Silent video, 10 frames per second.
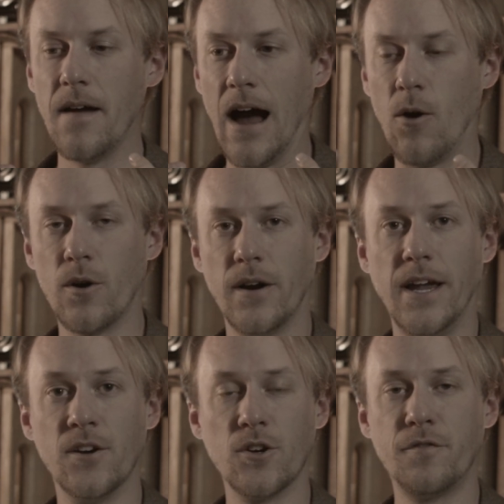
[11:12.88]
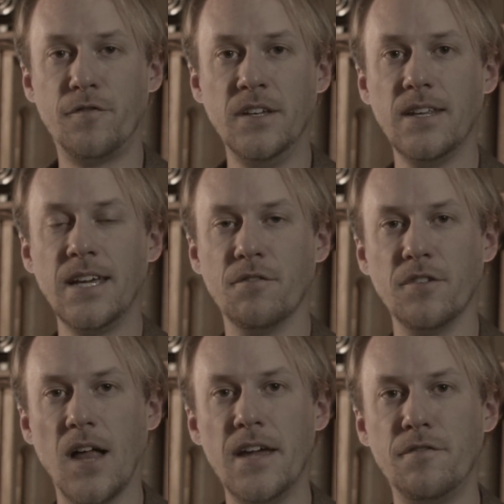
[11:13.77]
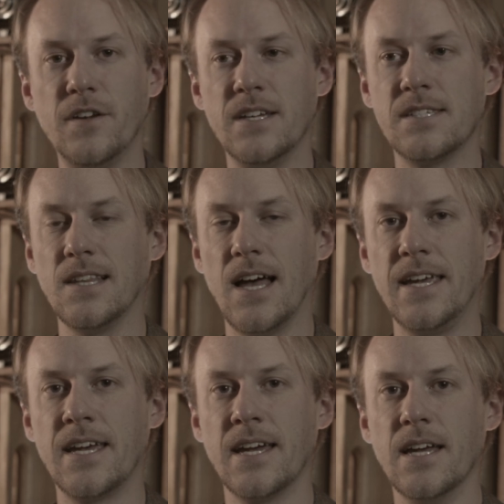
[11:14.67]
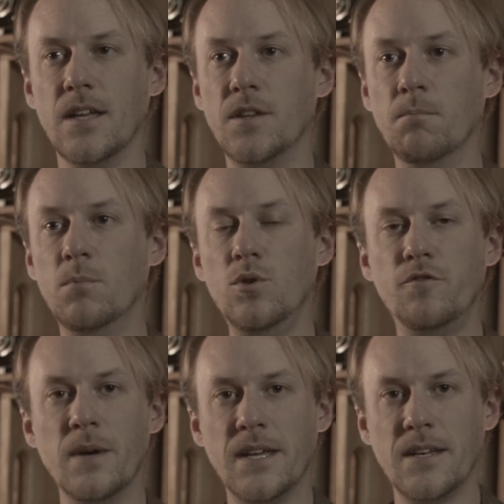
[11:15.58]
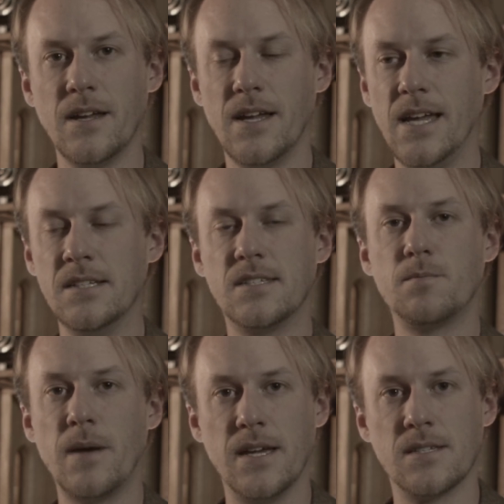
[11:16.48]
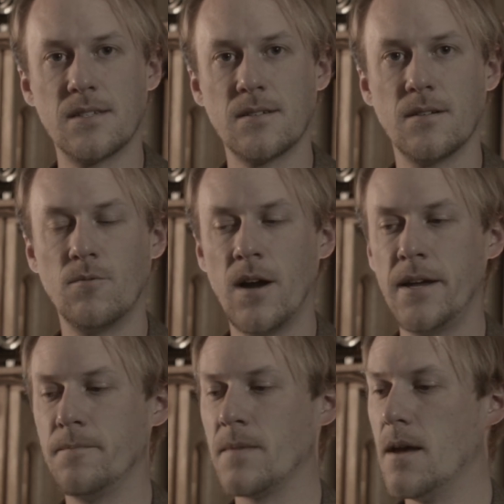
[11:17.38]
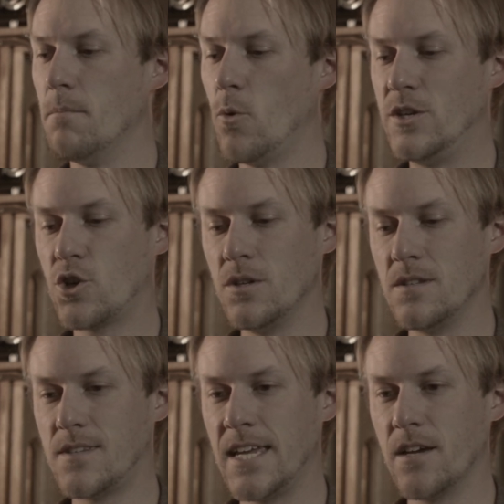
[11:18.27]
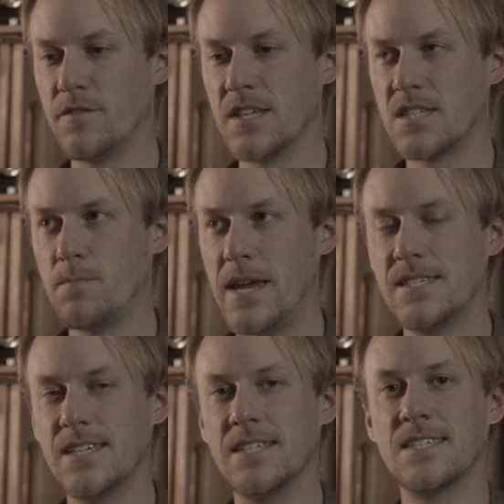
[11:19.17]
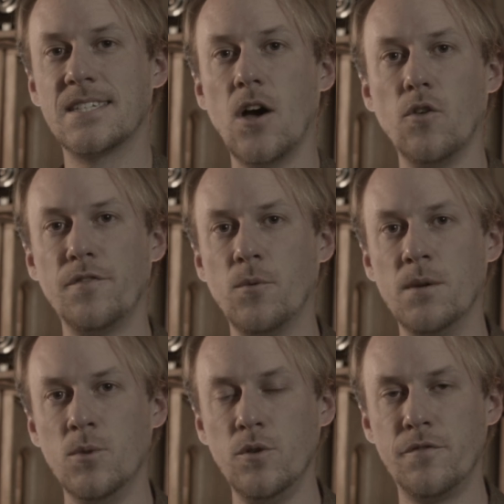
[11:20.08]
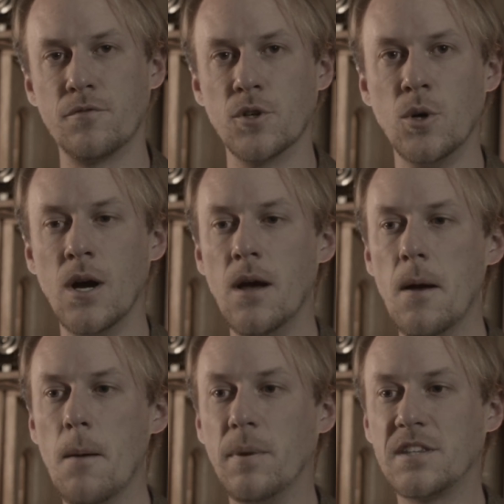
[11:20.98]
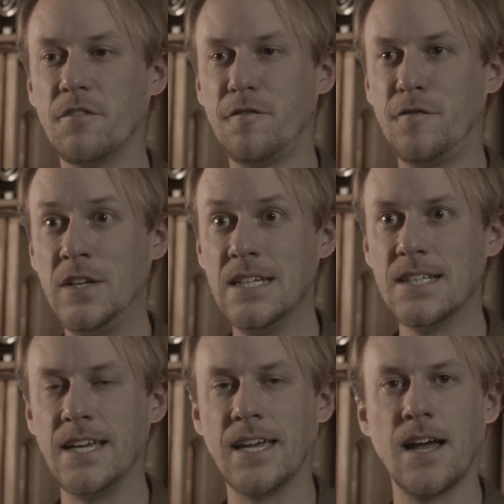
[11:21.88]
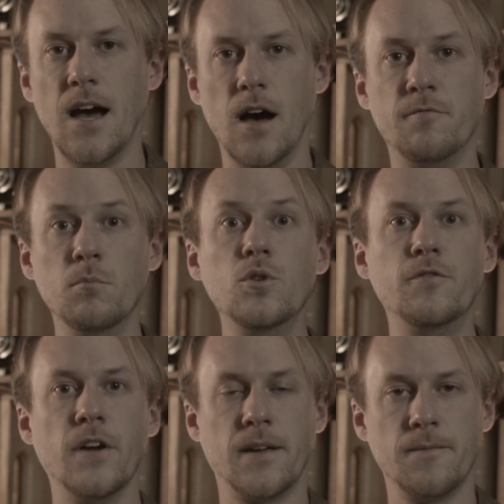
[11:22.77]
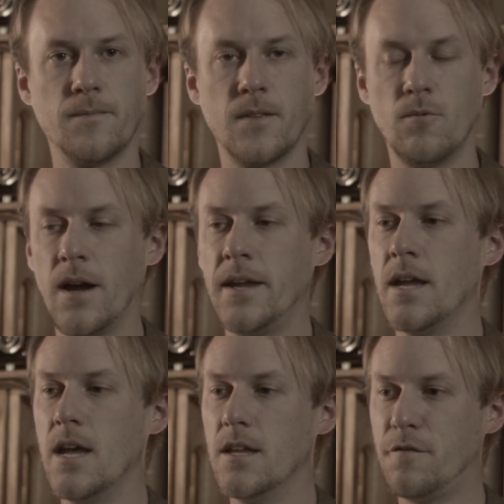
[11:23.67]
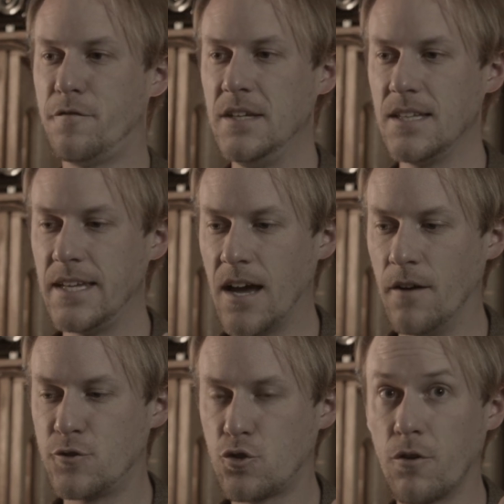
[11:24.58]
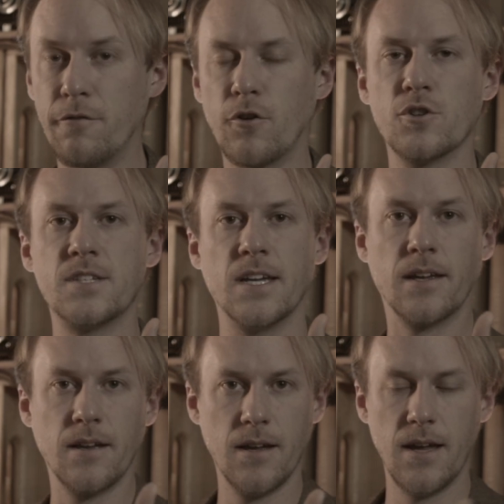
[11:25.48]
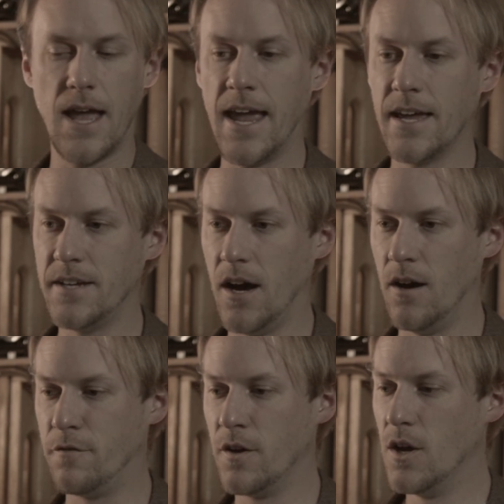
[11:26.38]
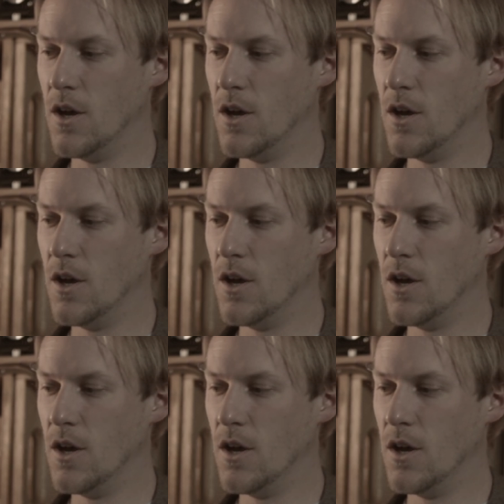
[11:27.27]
our inner feeling of life is like the movement in space, right? But we shouldn't think of the space itself that we move through, but the feeling of moving, right? The feeling of traversing and of